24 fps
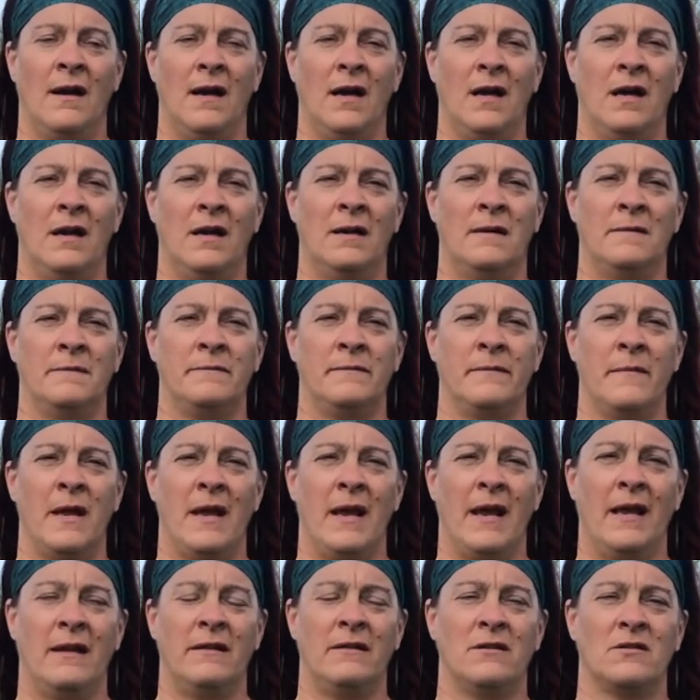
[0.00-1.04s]

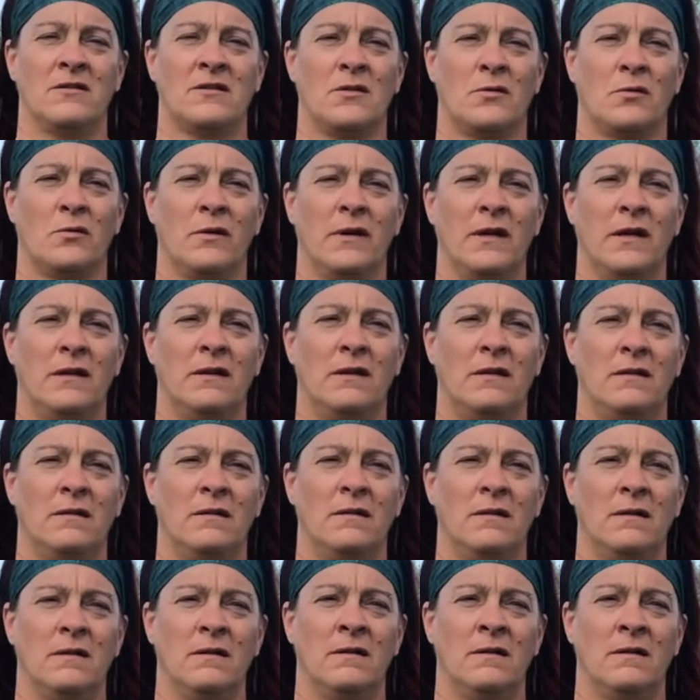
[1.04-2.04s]
And there's a real,